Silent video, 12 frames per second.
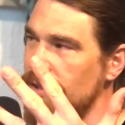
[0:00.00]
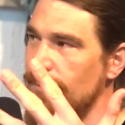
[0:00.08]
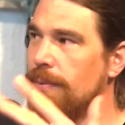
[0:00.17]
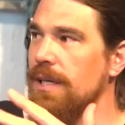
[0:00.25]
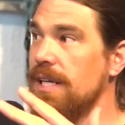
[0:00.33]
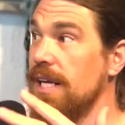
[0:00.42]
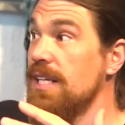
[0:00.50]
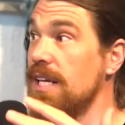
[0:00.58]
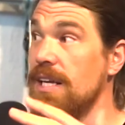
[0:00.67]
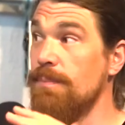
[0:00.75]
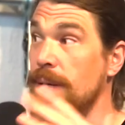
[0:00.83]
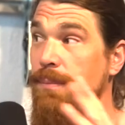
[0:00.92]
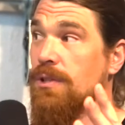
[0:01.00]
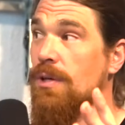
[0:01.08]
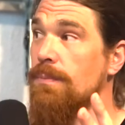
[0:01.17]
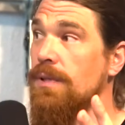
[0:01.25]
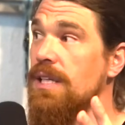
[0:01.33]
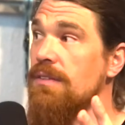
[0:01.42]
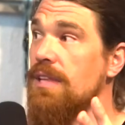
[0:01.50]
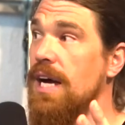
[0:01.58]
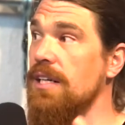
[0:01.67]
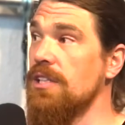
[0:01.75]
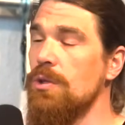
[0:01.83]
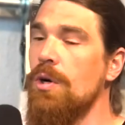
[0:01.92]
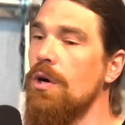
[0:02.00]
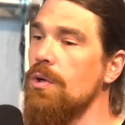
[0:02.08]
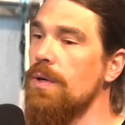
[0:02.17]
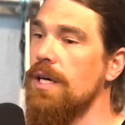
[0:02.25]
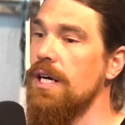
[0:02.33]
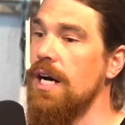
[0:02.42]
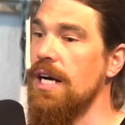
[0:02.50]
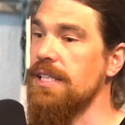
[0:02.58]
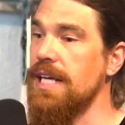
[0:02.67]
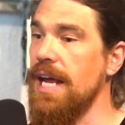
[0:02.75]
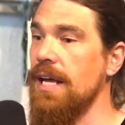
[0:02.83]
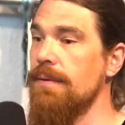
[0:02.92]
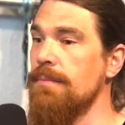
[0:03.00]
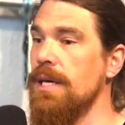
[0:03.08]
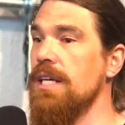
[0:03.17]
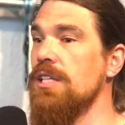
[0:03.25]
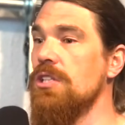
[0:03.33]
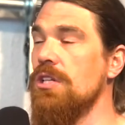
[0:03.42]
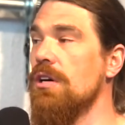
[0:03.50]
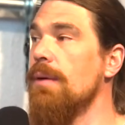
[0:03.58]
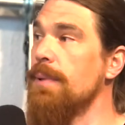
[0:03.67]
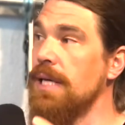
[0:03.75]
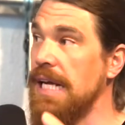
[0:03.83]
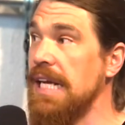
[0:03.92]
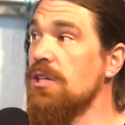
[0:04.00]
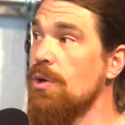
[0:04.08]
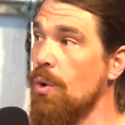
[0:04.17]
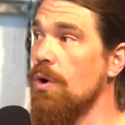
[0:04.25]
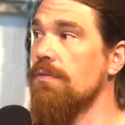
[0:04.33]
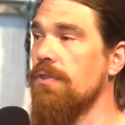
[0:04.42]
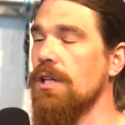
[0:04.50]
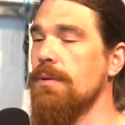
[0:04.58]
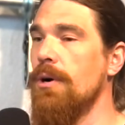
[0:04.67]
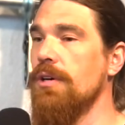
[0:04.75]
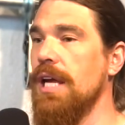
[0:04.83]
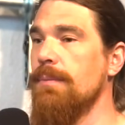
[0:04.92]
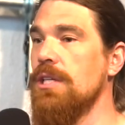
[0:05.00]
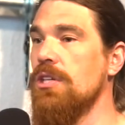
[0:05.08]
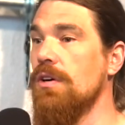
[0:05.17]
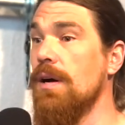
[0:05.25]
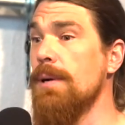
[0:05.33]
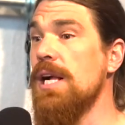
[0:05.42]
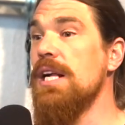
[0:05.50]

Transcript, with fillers: But people don't believe that. You go to a game in Europe, an indoor volleyball game in Europe,